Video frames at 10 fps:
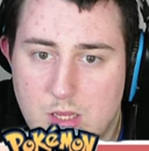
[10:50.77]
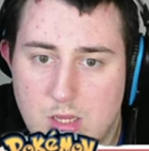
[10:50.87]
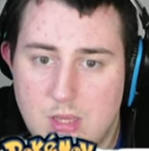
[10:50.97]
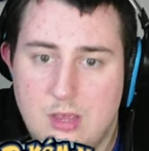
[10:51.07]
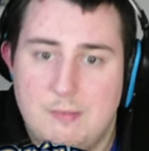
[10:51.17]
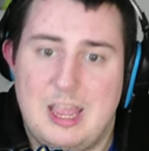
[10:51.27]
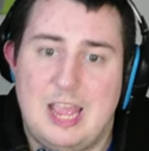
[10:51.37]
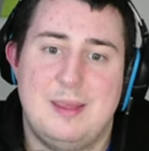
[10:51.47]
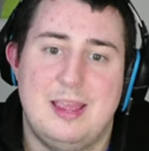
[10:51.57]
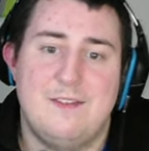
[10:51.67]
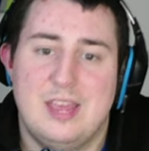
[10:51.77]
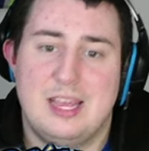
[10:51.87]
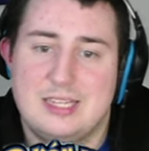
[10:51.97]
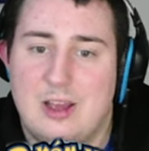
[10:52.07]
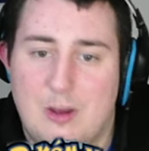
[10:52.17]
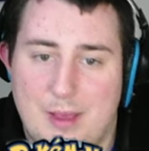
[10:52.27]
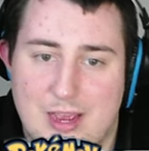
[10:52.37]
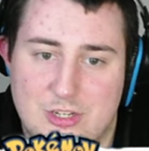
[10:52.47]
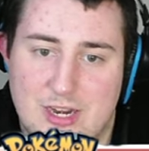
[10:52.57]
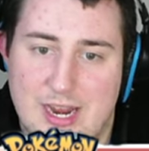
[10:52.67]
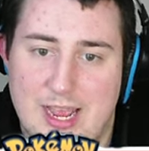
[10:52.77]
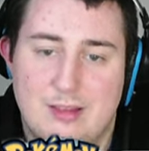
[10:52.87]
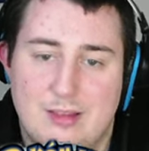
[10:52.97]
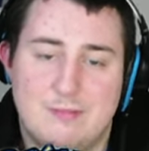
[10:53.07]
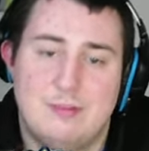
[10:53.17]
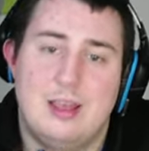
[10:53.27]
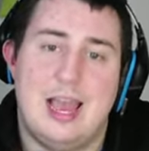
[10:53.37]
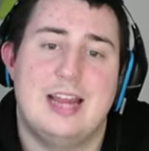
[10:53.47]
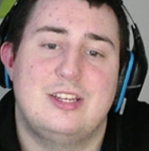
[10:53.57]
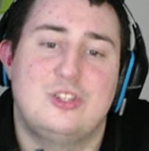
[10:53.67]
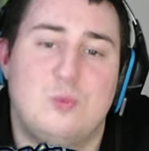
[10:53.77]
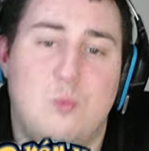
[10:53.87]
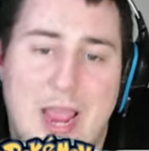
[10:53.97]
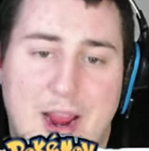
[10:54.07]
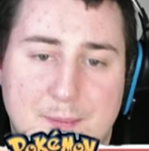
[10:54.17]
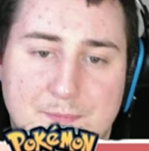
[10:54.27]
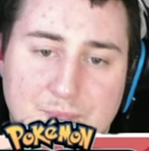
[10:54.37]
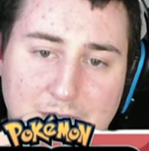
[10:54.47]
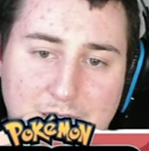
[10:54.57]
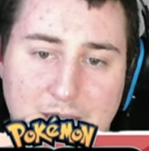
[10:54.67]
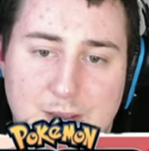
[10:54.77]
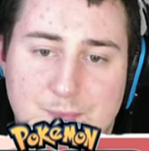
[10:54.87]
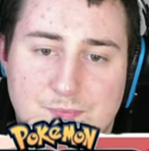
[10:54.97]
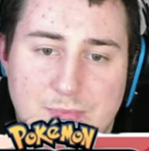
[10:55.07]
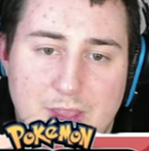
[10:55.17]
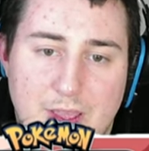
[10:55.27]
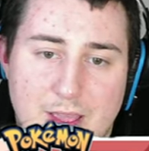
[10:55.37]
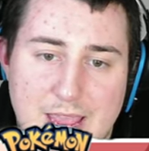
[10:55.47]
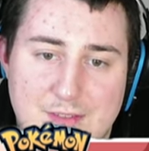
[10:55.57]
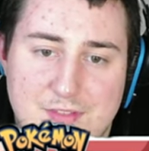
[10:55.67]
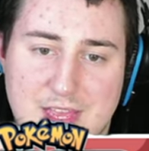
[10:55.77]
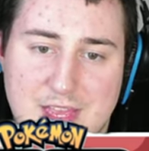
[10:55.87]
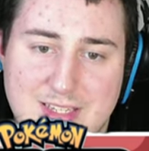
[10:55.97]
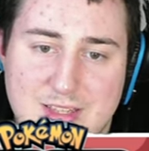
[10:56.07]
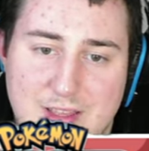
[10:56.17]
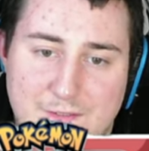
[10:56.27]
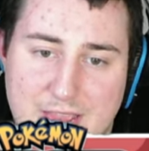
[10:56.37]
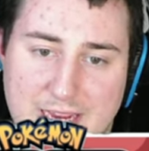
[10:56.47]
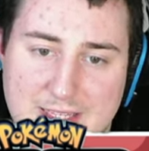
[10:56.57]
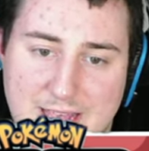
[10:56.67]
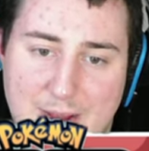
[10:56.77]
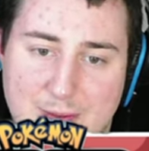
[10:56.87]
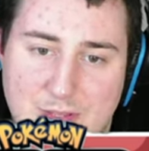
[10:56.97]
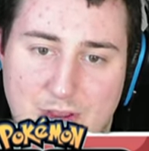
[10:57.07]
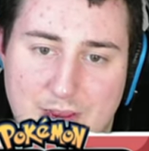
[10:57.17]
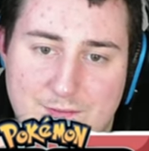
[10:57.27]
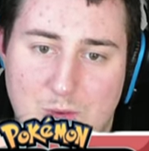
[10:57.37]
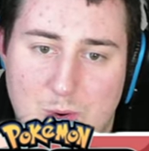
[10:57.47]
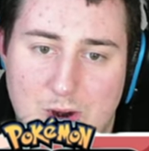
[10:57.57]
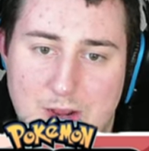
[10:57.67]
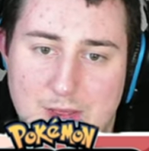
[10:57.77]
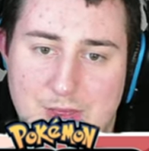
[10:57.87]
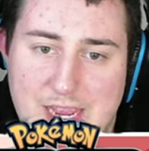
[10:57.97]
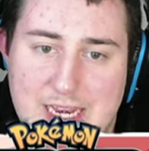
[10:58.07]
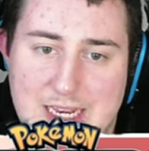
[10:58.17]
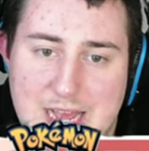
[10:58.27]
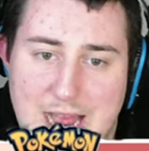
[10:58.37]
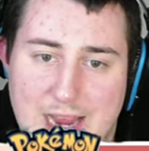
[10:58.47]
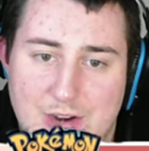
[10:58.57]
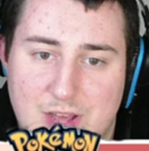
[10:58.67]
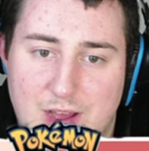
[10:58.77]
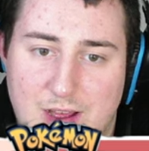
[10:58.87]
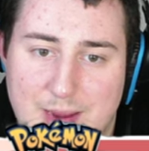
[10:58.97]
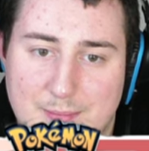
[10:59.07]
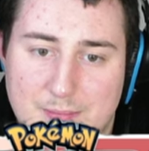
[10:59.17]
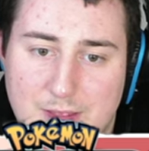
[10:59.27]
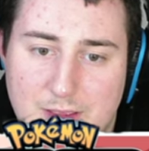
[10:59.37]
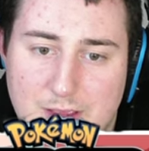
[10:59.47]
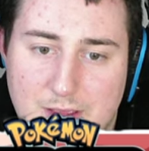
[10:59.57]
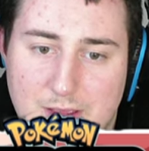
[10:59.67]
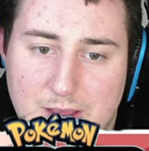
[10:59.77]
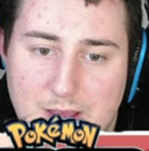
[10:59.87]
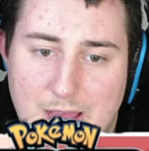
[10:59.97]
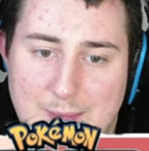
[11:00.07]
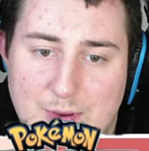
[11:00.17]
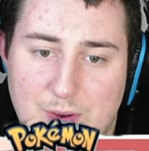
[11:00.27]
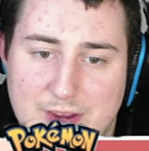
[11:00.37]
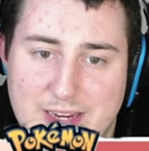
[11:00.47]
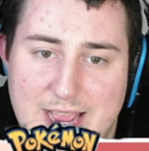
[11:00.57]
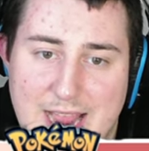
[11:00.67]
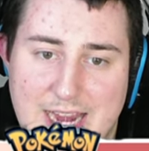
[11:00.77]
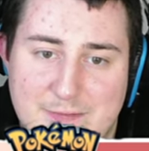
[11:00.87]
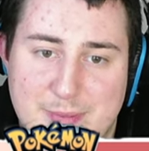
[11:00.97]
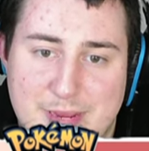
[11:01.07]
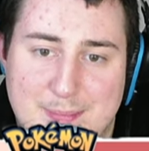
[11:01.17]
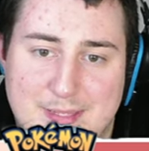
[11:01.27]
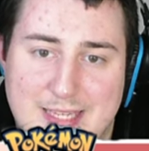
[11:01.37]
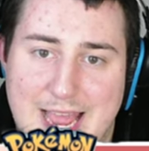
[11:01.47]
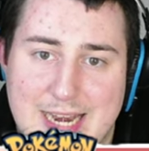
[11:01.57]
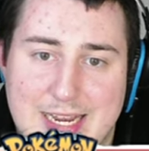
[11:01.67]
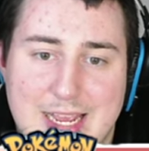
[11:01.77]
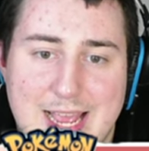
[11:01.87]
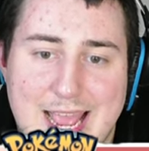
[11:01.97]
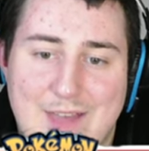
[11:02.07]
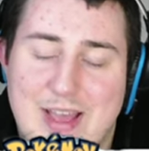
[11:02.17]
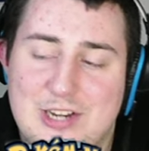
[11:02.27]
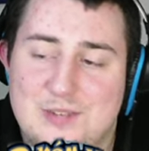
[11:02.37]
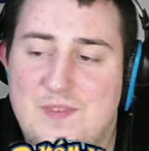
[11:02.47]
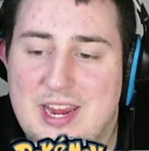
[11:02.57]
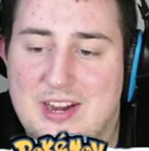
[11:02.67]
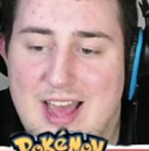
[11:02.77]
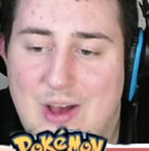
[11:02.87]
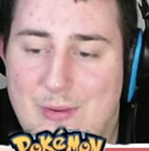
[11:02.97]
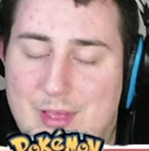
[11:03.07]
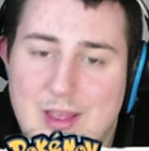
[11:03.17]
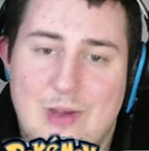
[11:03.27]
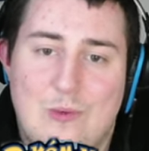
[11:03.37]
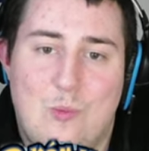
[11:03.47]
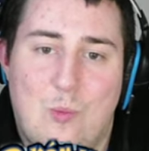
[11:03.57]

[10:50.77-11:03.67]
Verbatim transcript: Maybe I fixed it. Oh my gosh, did I? I swear, if this is the fix that I was looking for the entire time, I'm going to kind of be upset. If I just figured out what